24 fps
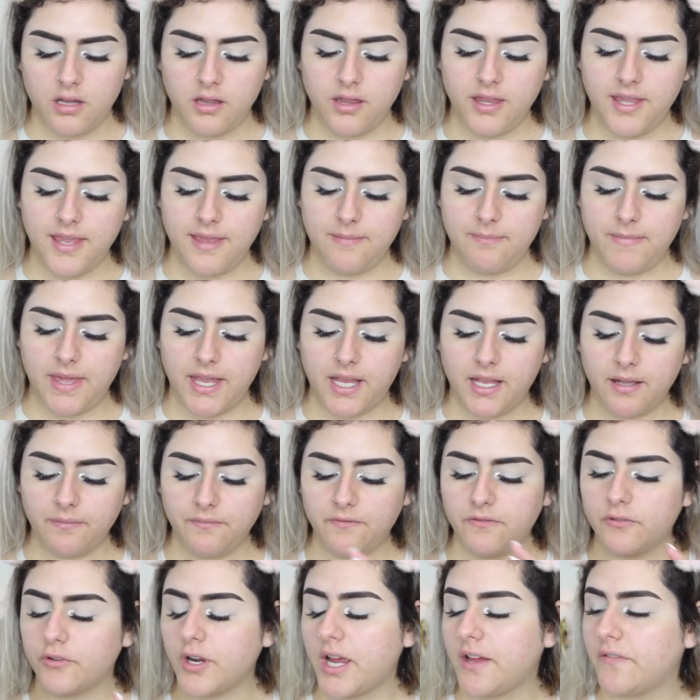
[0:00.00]
The
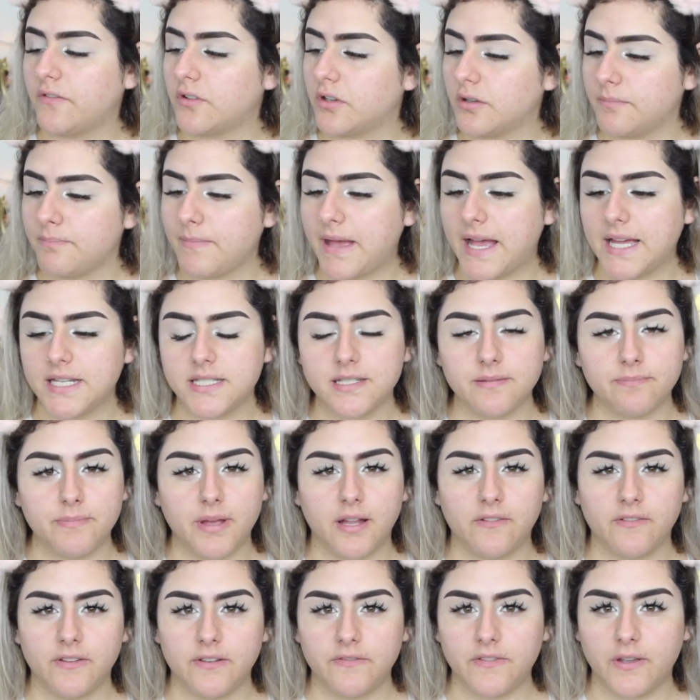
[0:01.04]
Makeup Forever Matte
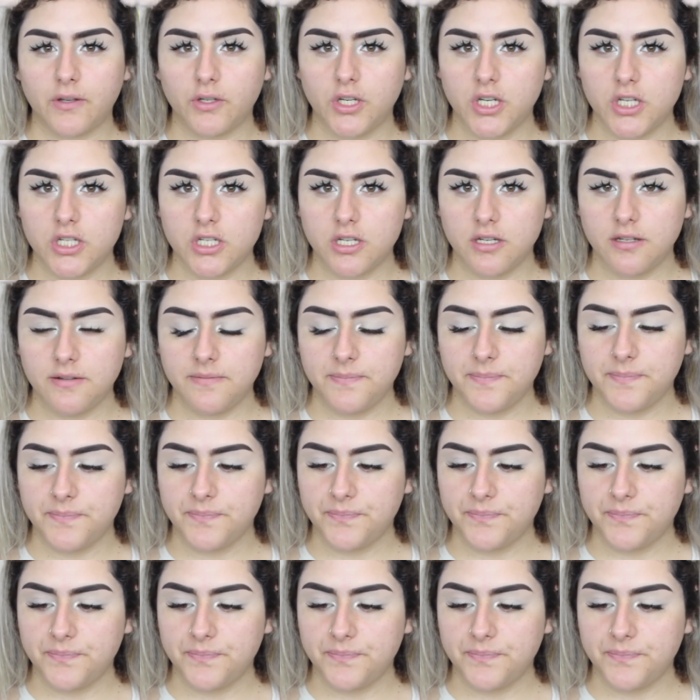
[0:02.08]
Velvet Foundation.